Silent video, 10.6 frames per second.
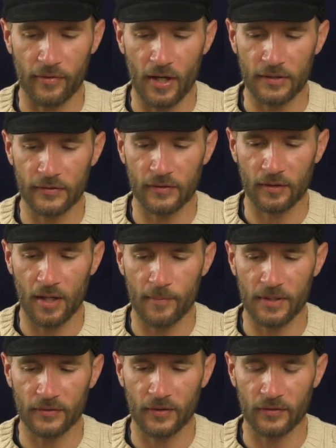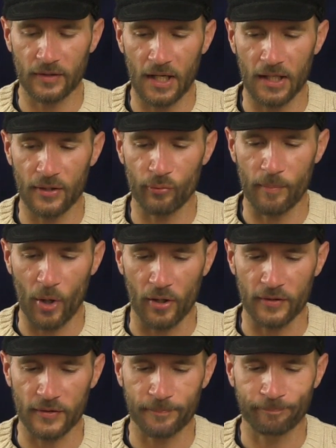Thoughts, comments, snide
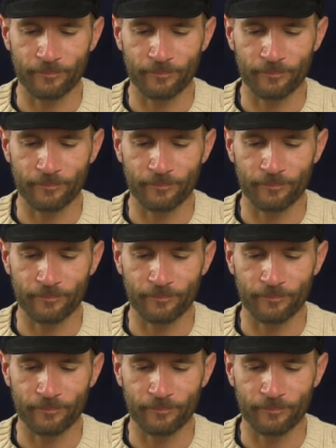remarks.